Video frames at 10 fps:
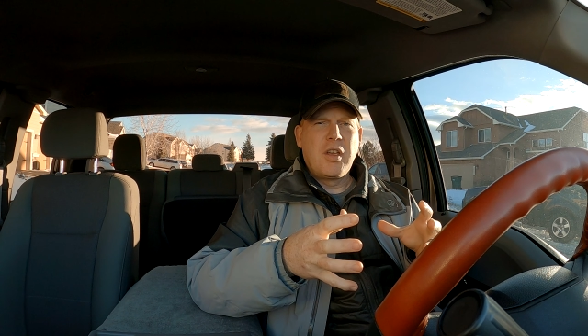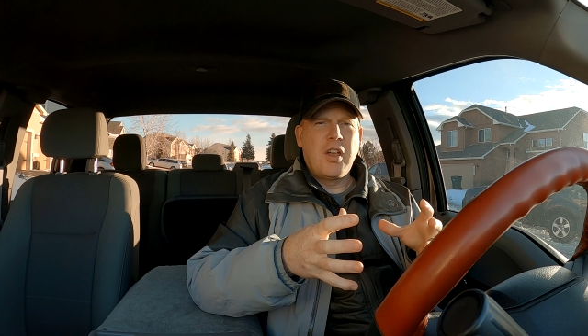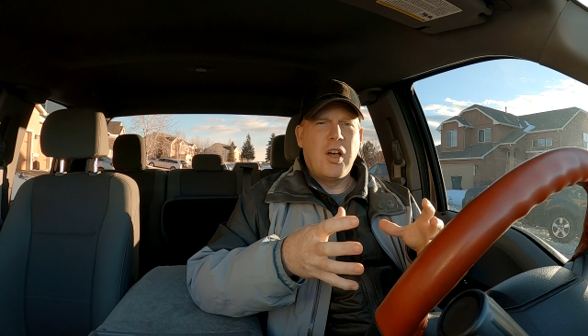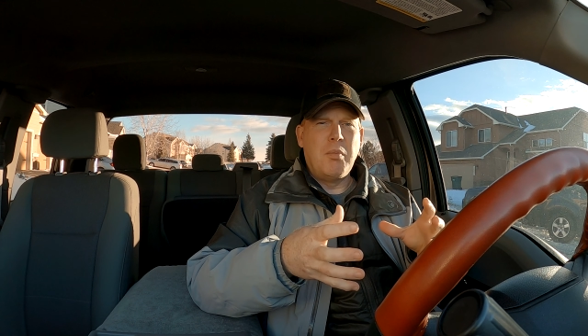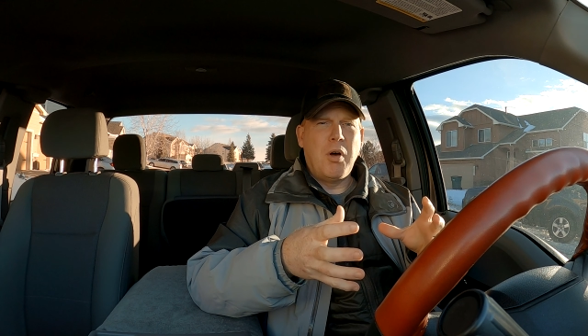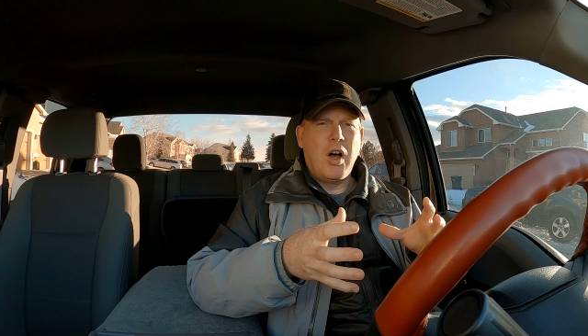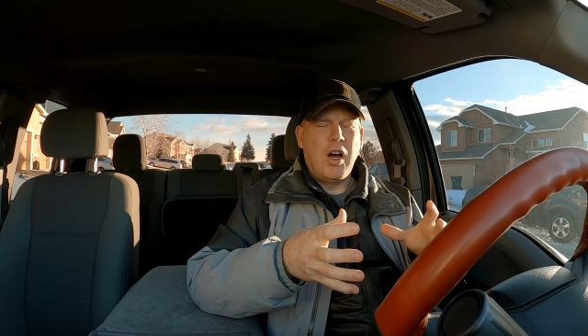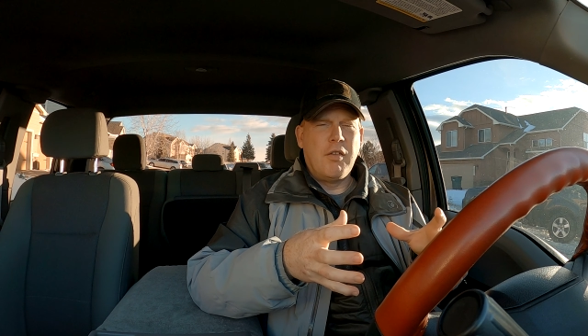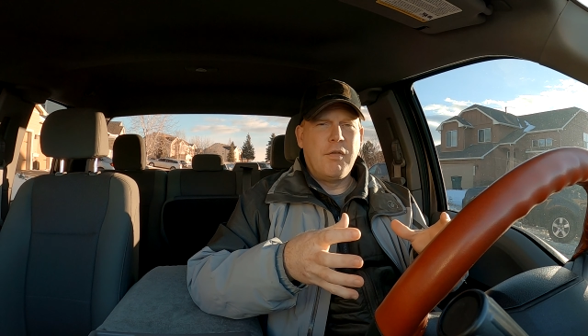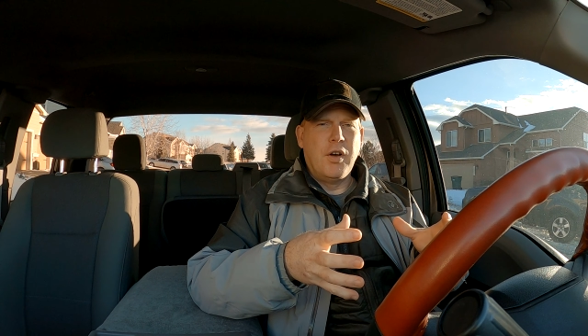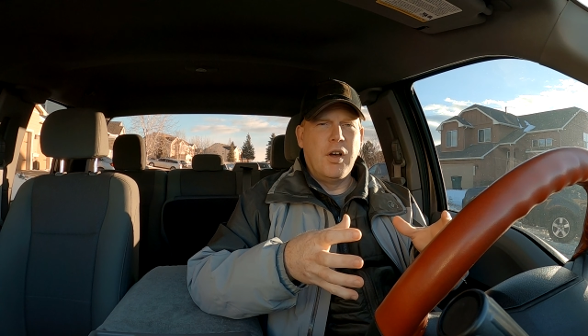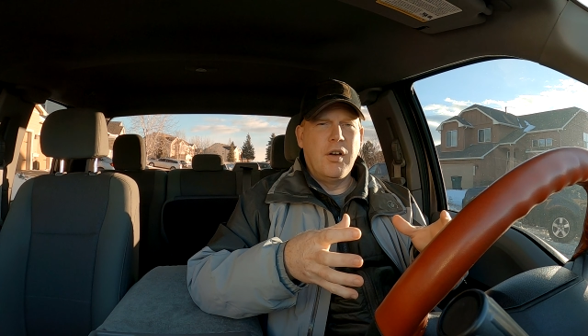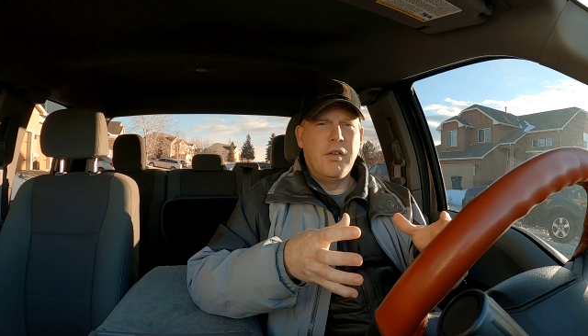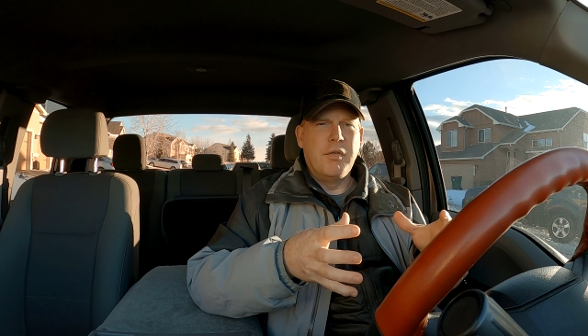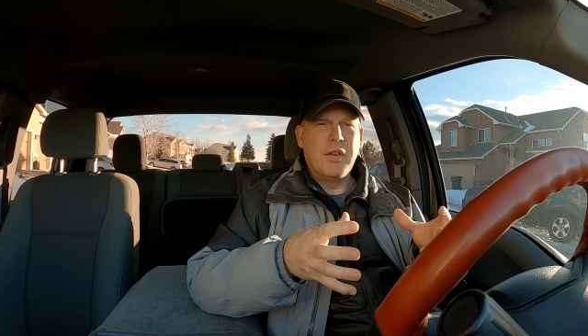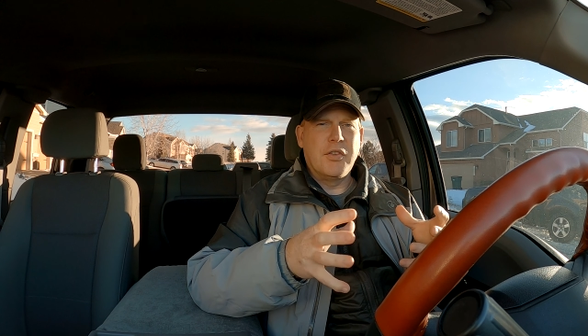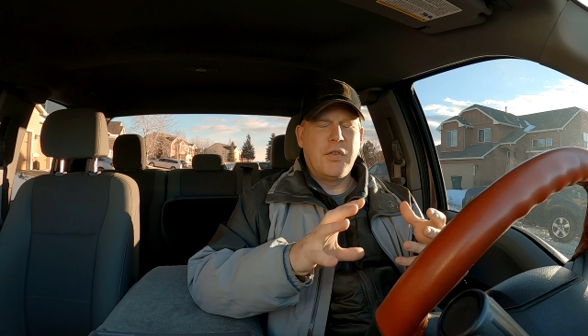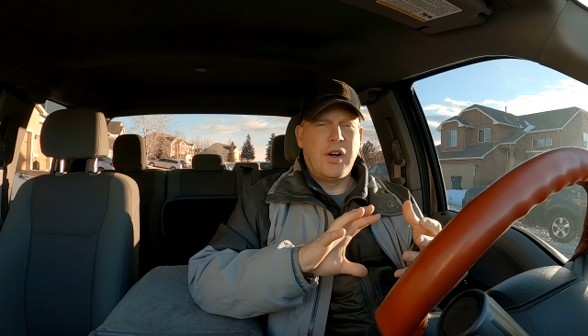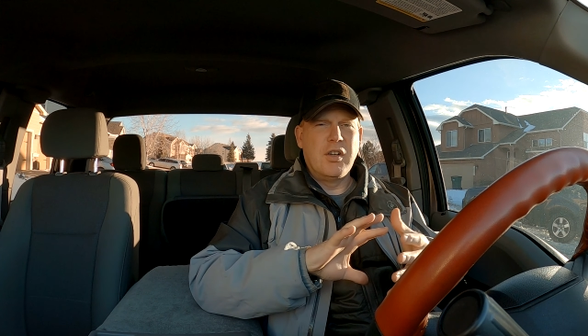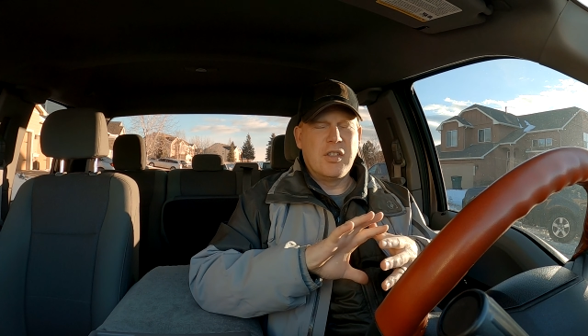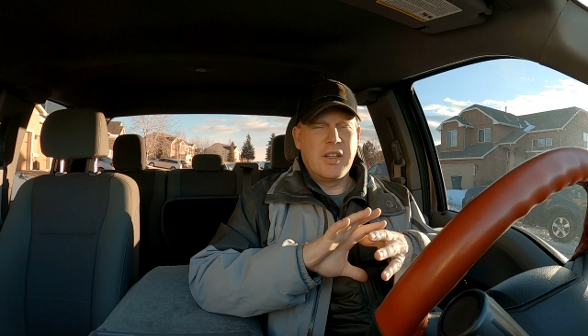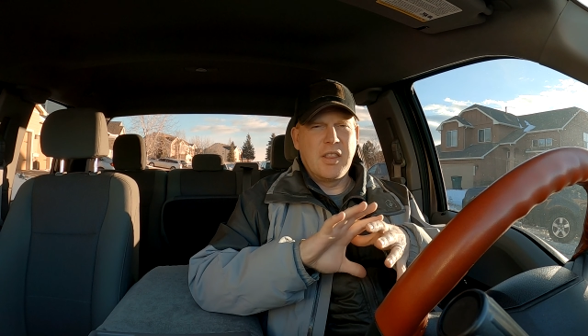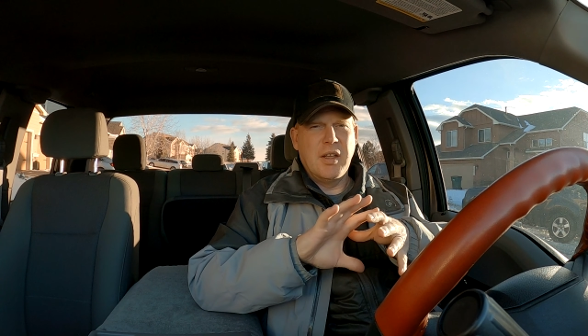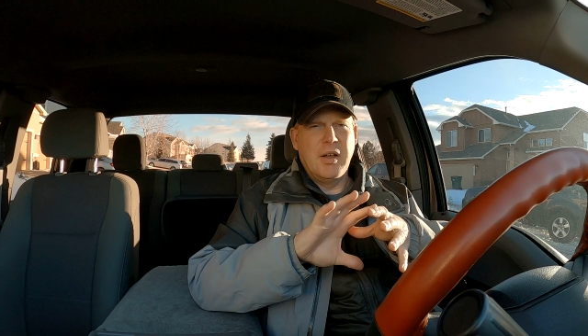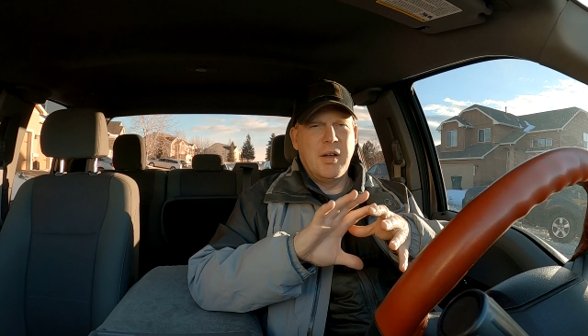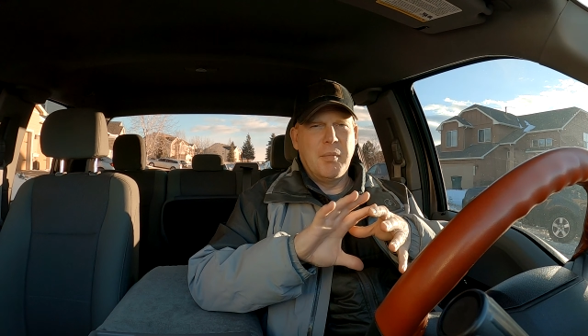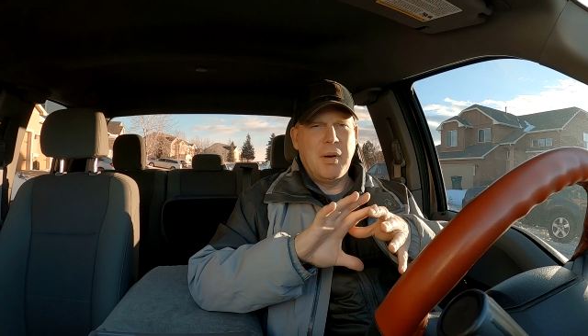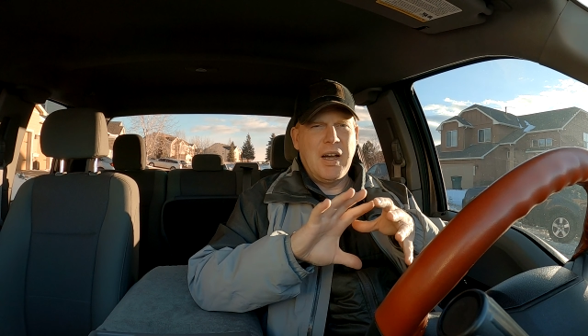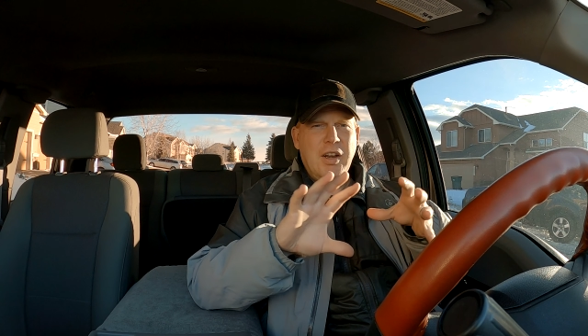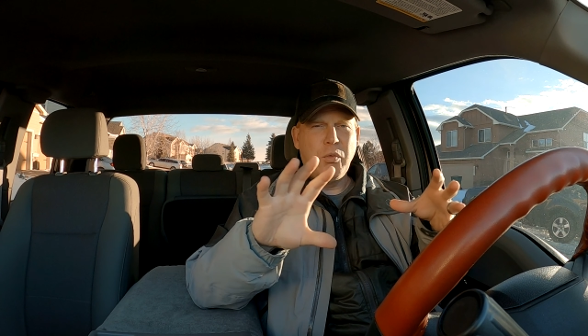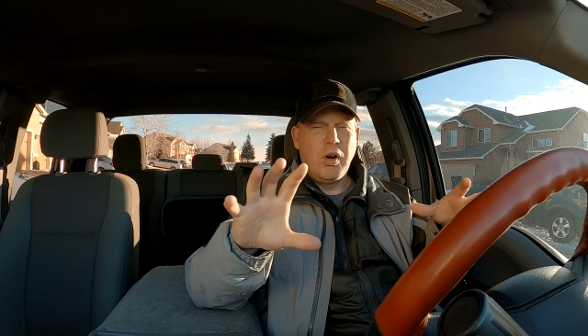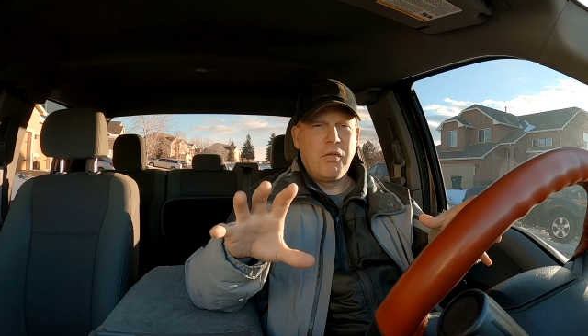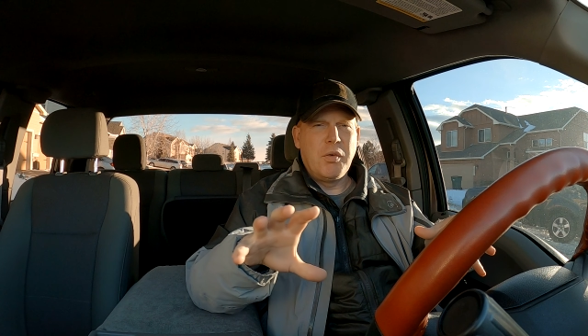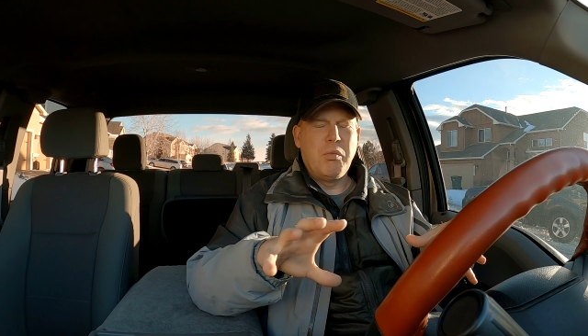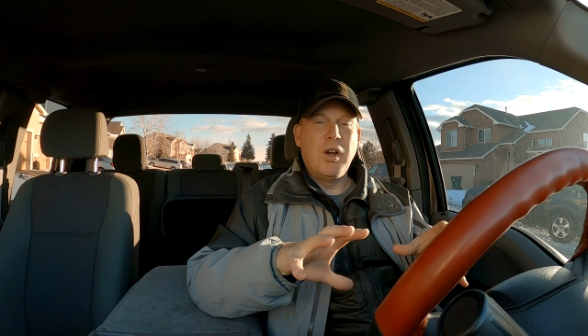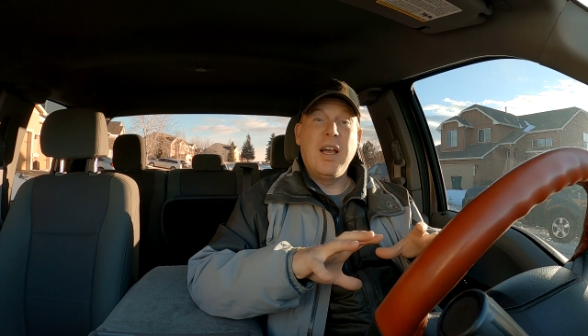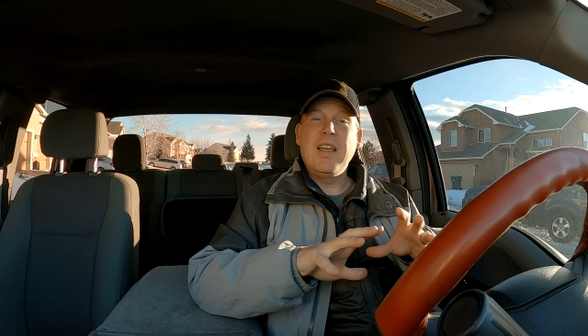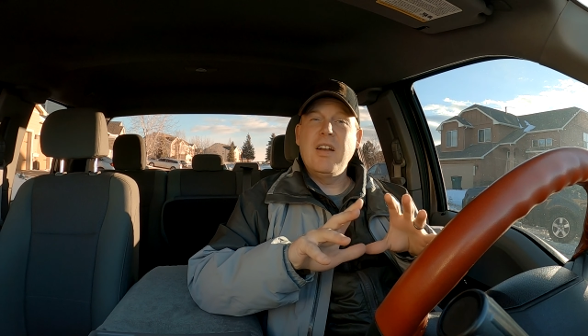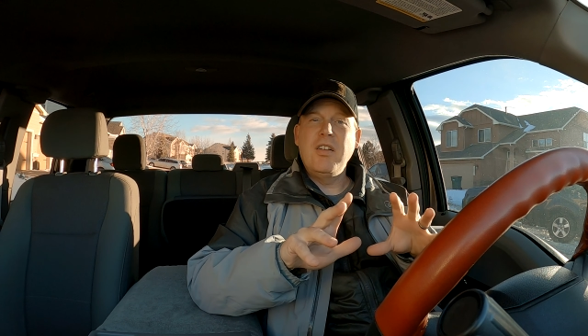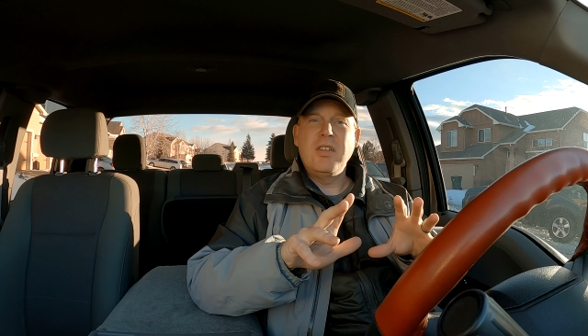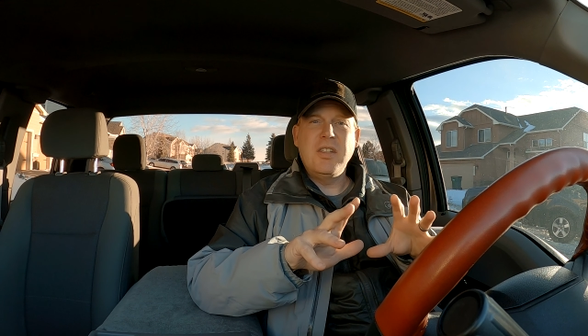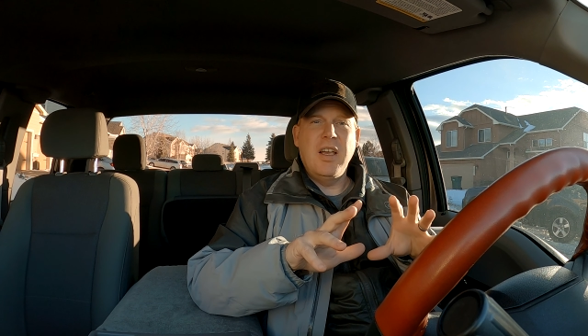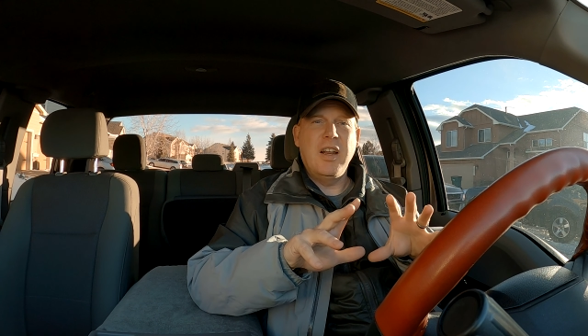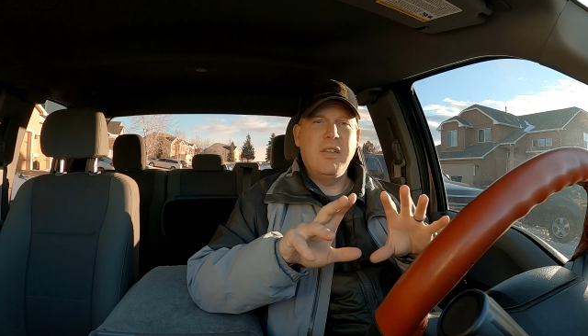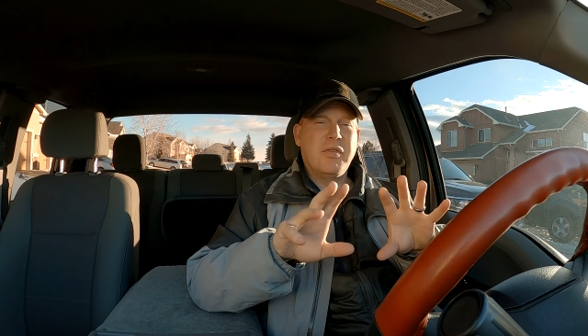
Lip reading: come off of, as far as like the bodywork, from what I can understand.